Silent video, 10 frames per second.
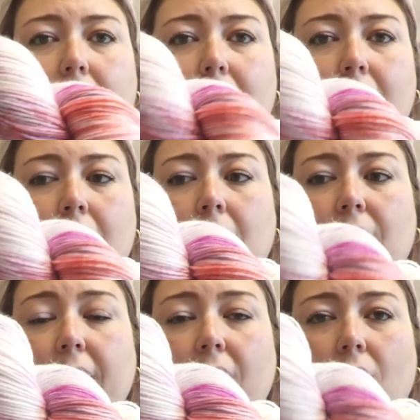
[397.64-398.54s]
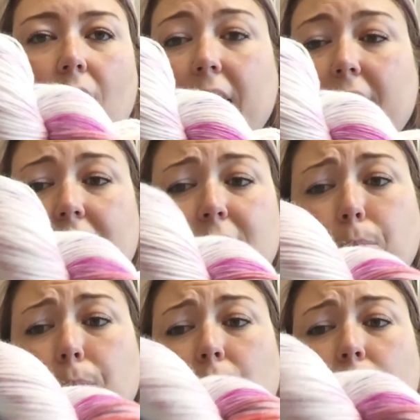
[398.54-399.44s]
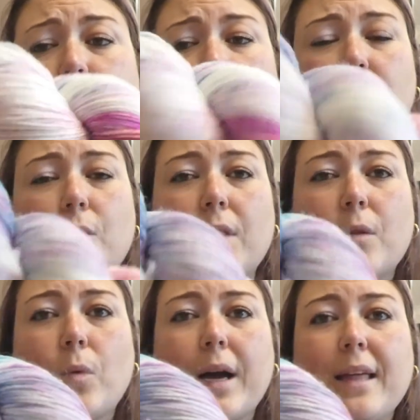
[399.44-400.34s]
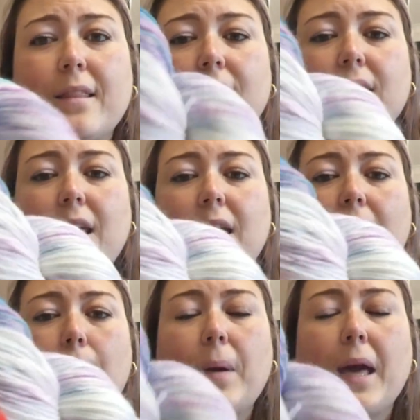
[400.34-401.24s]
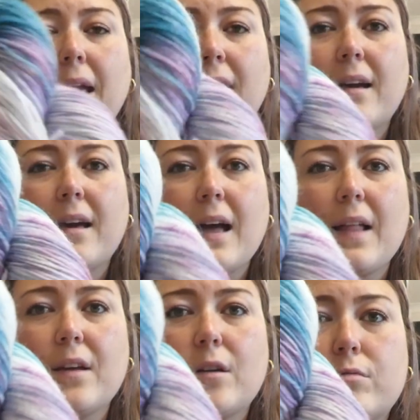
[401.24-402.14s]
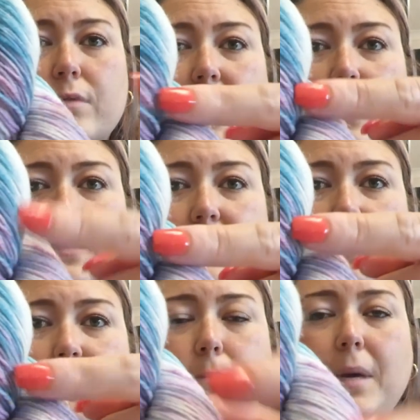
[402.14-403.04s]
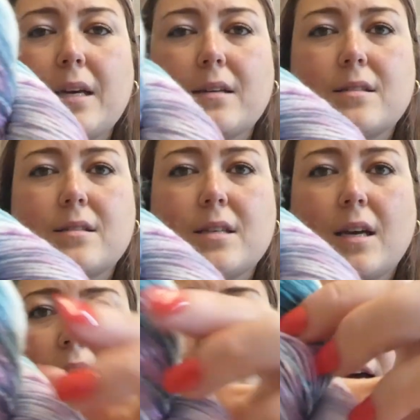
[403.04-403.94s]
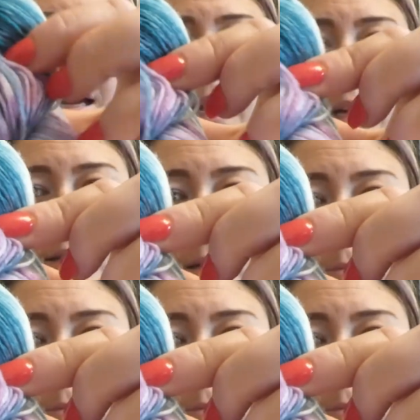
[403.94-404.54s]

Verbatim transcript: uh, they it is beautiful and the way that the pink and the green has mixed it's